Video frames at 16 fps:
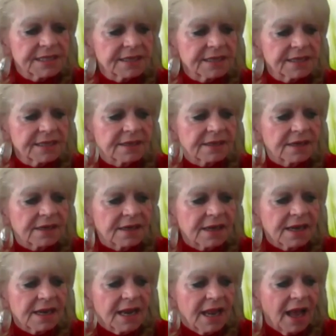And,
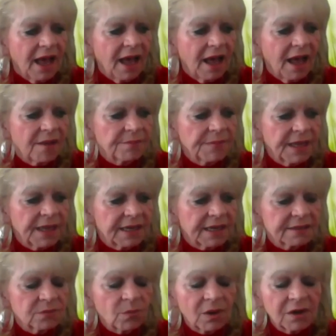um,
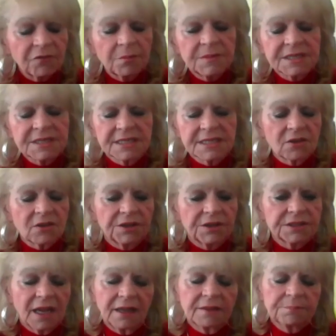and one of them is, is
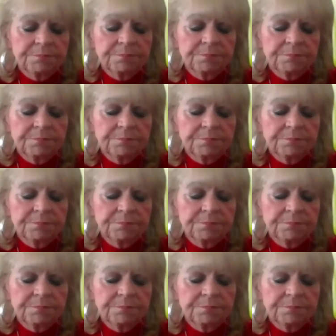called uh,